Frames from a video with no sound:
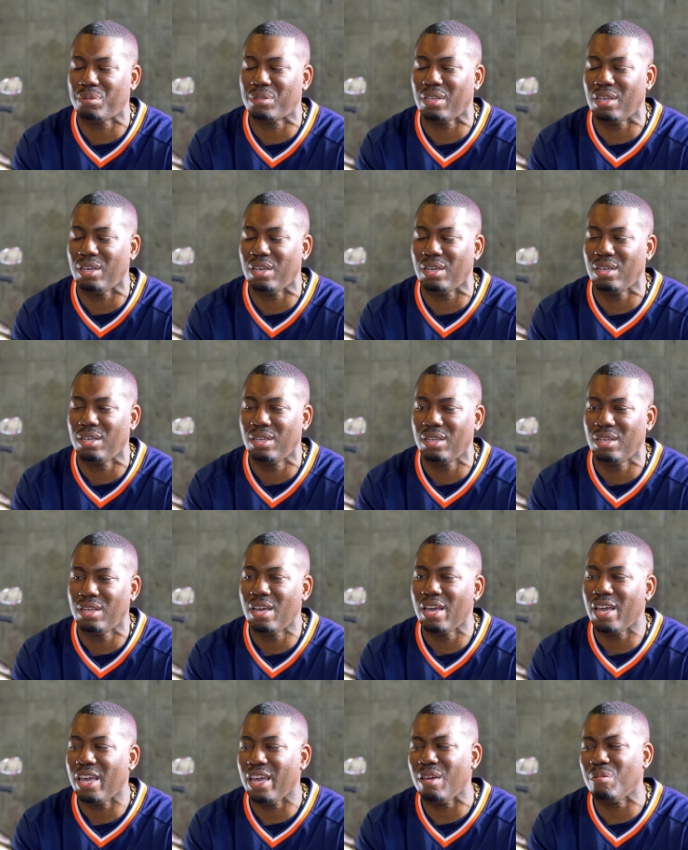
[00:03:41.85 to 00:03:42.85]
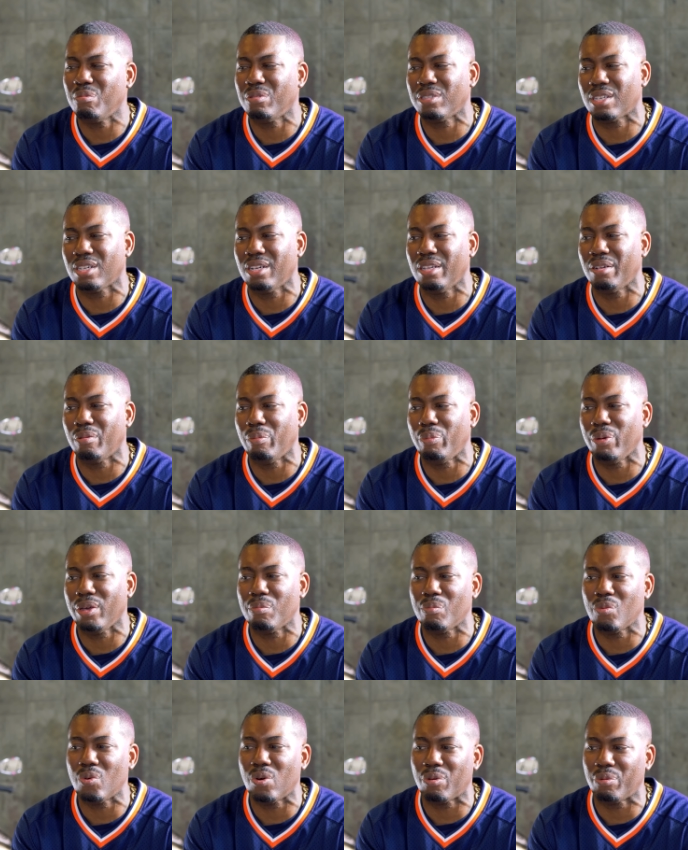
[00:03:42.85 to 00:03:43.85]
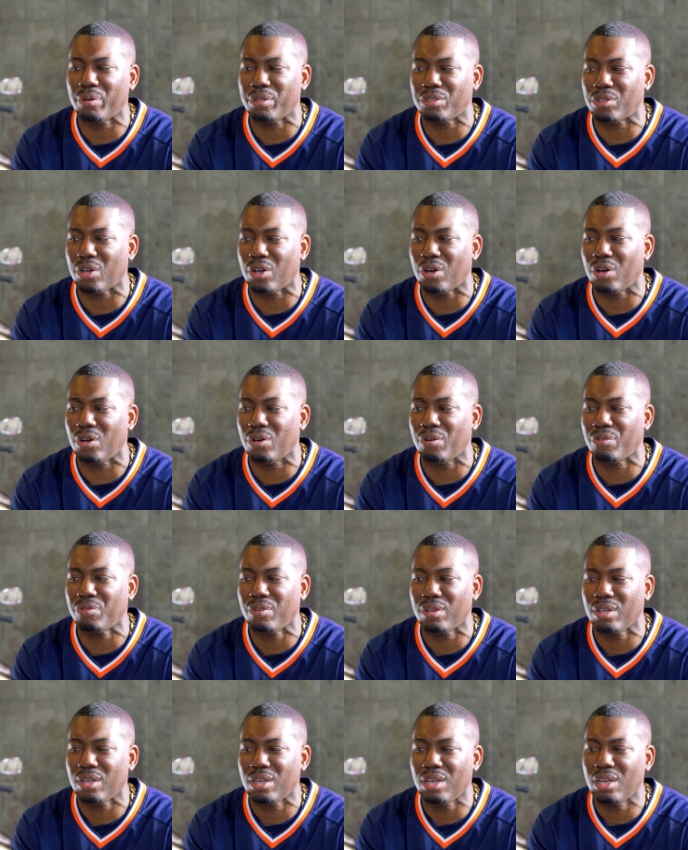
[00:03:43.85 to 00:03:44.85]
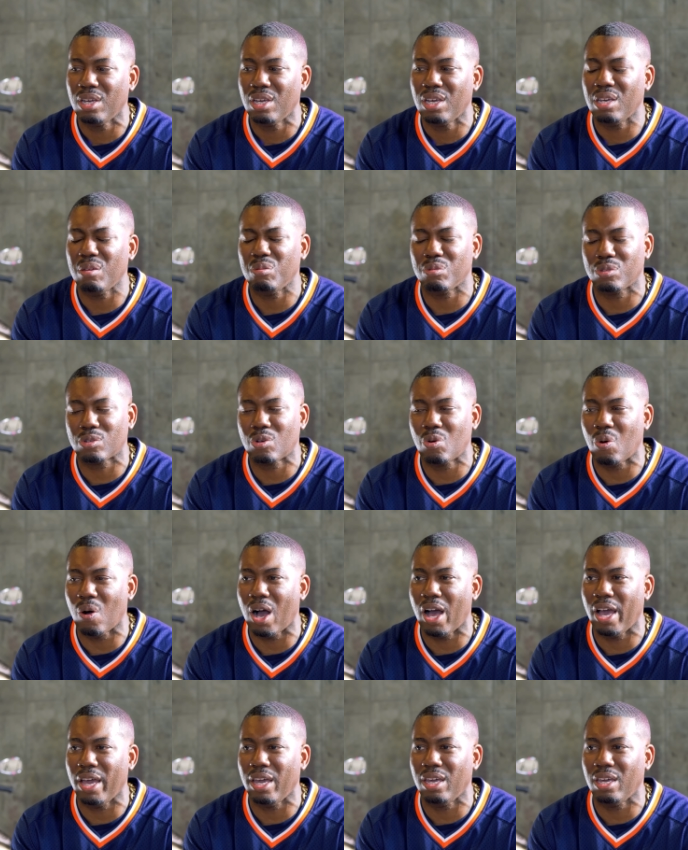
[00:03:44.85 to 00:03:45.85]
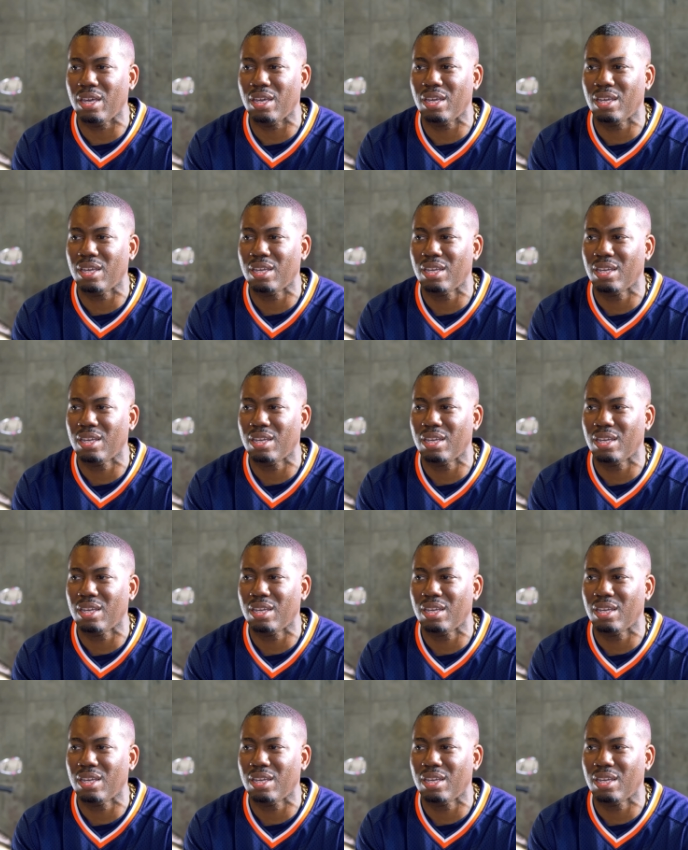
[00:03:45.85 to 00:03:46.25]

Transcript: I'm saying? Hit was a little bit more reserved. He was quiet.